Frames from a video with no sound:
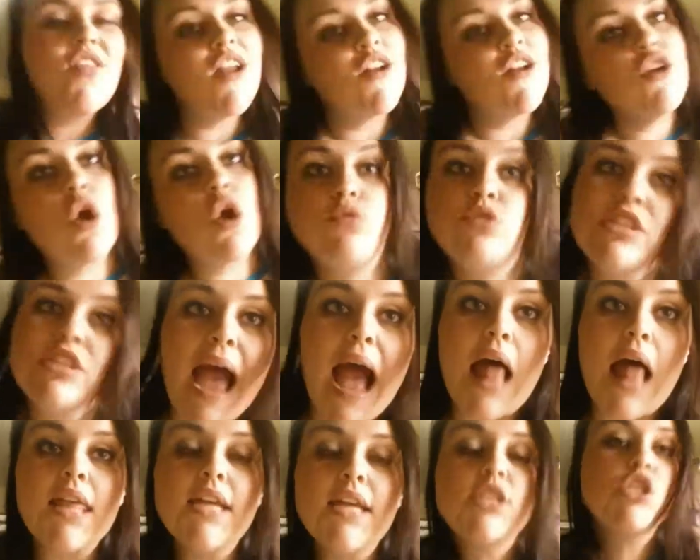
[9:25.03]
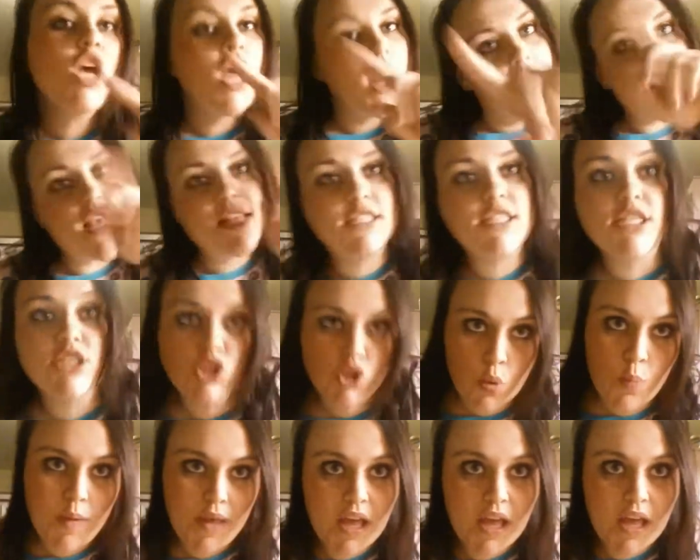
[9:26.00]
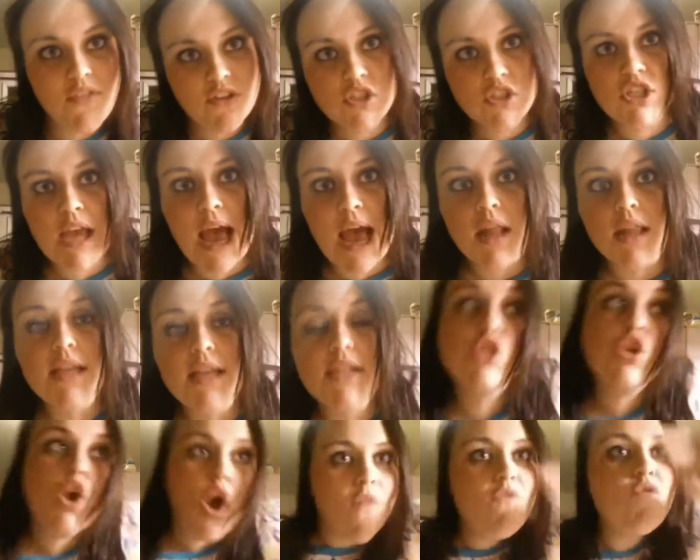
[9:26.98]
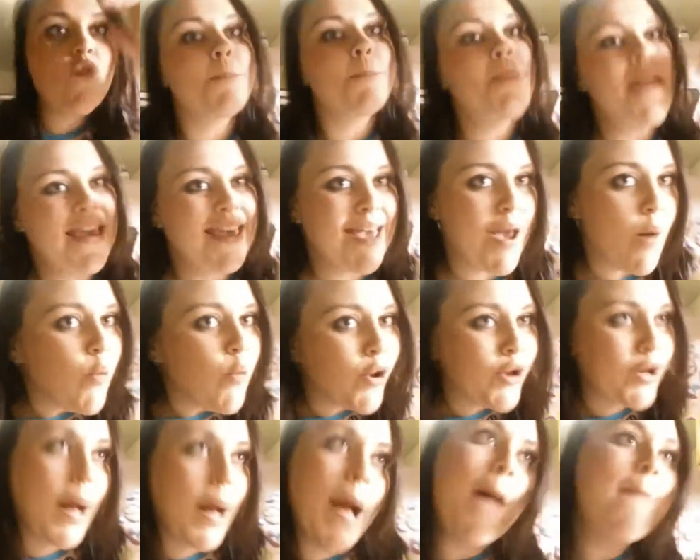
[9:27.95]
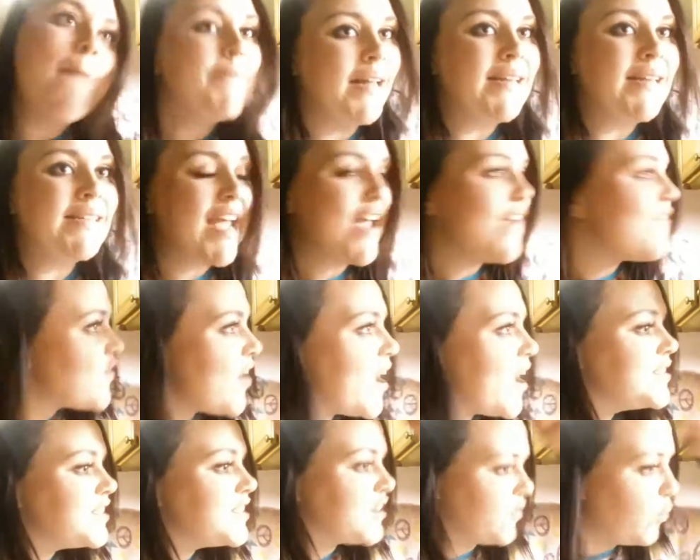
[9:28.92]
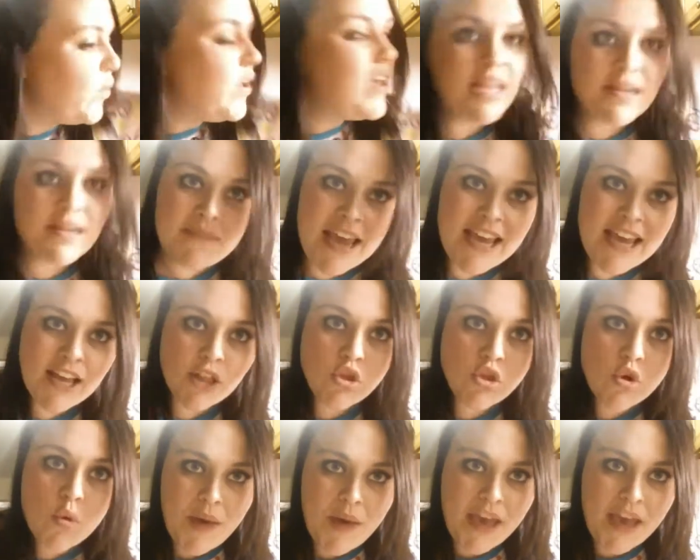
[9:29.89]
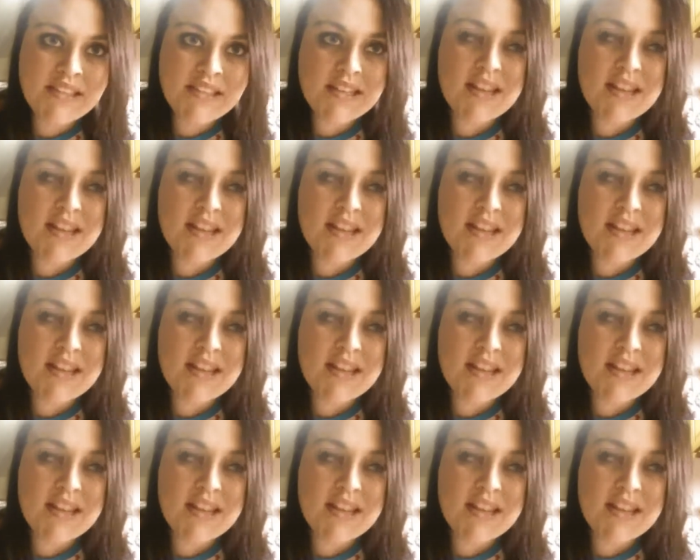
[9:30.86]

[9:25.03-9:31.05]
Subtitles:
that no challenge is too big of a challenge for Make It Work Monday. Friends, if we can make it through Baked